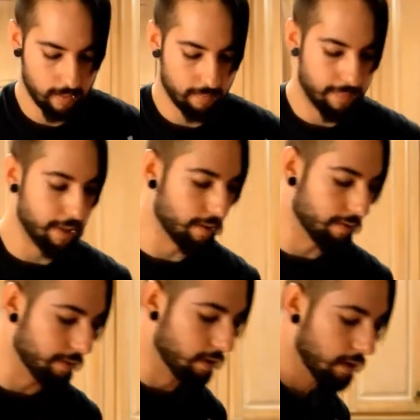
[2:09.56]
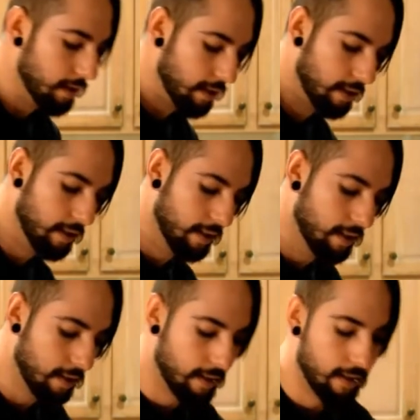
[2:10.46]
Beautiful.
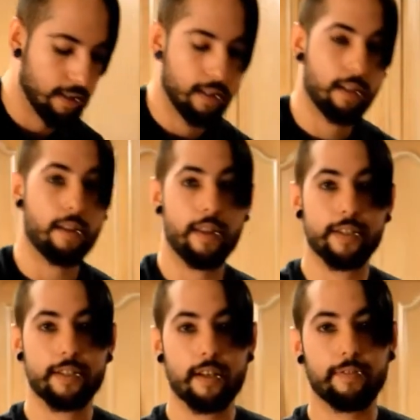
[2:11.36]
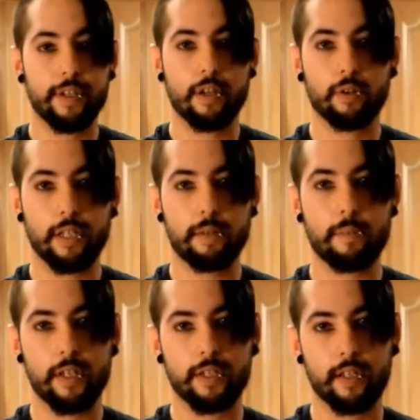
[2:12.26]
This stuff you don't need
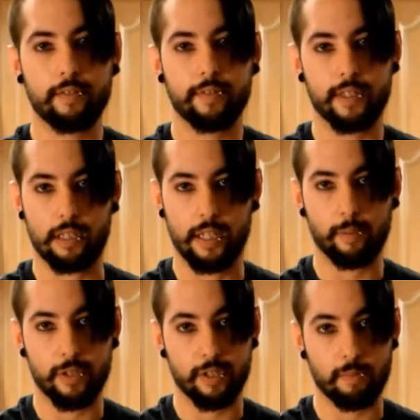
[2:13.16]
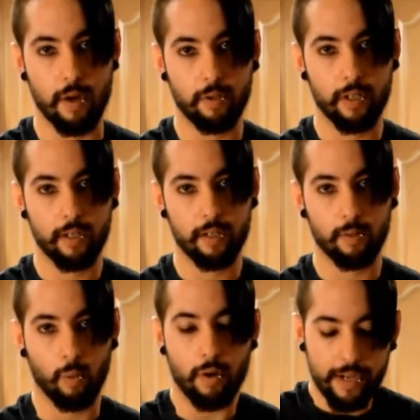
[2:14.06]
much of, it's liquid smoke.
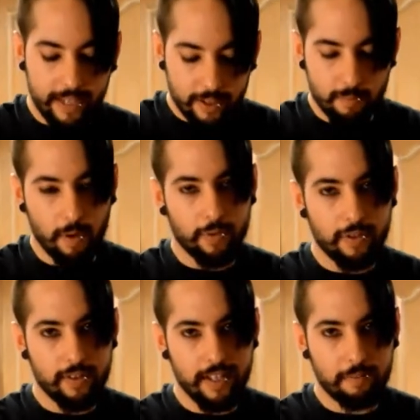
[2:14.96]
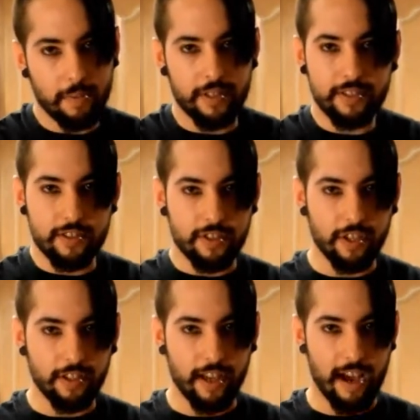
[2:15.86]
We're already going to smoke this thing, but this is
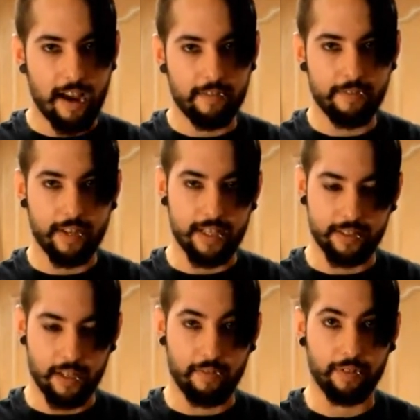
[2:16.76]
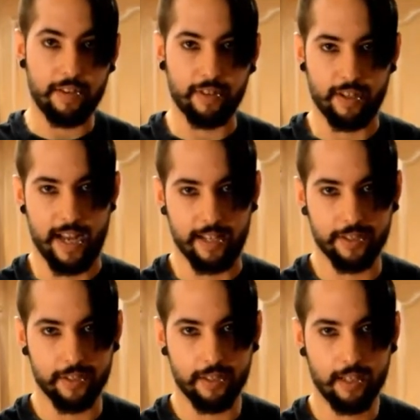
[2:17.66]
good to have as a flavor
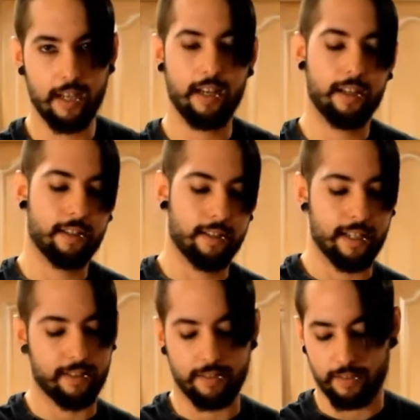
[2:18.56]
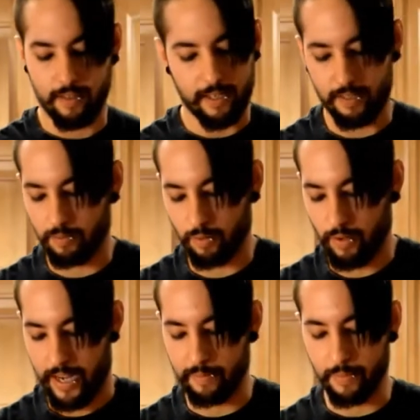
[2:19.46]
enhancer. It's
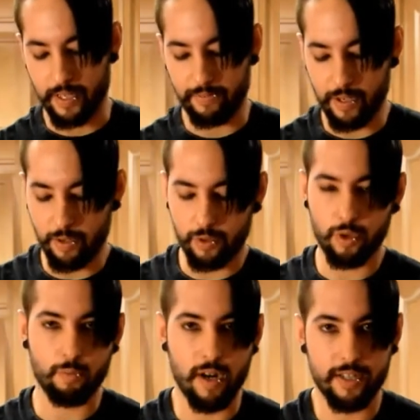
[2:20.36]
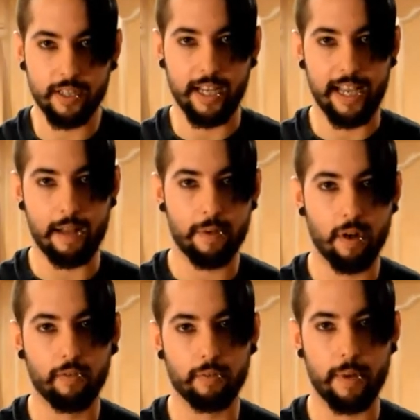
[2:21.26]
great, but if you use too much, it can be
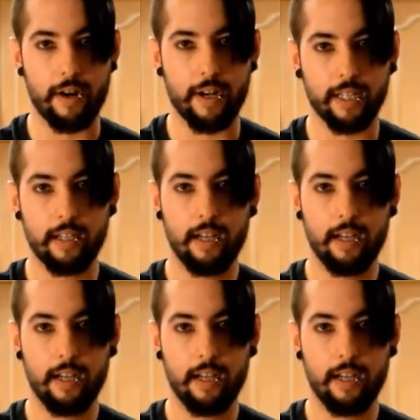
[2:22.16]
overbearing.